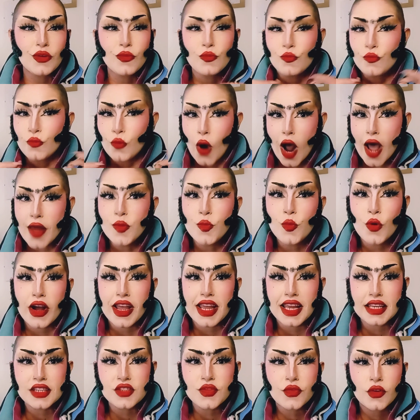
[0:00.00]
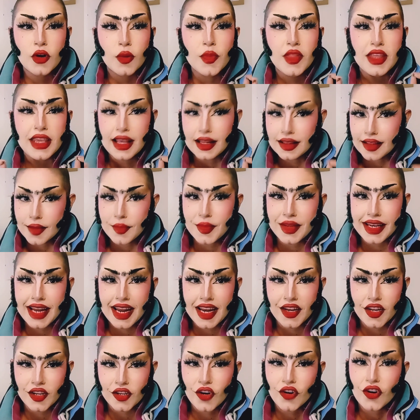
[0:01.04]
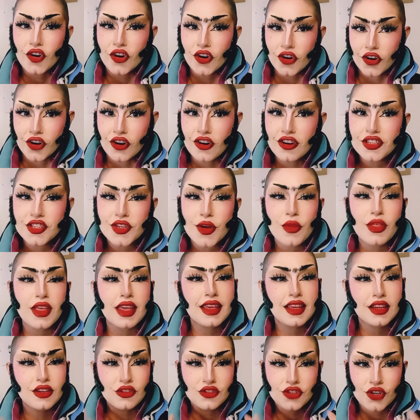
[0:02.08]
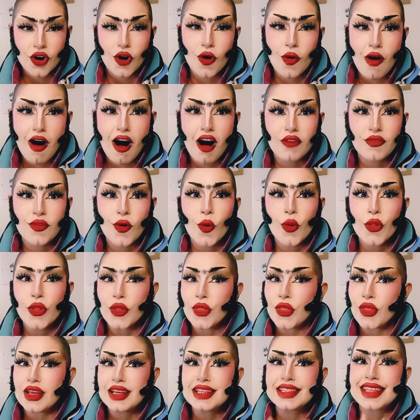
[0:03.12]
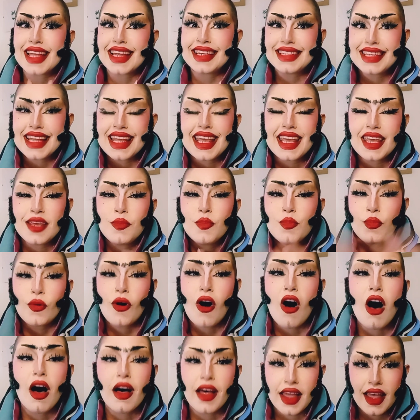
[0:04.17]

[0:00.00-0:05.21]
runways from the eliminated girls so they can show off all the things that they brought,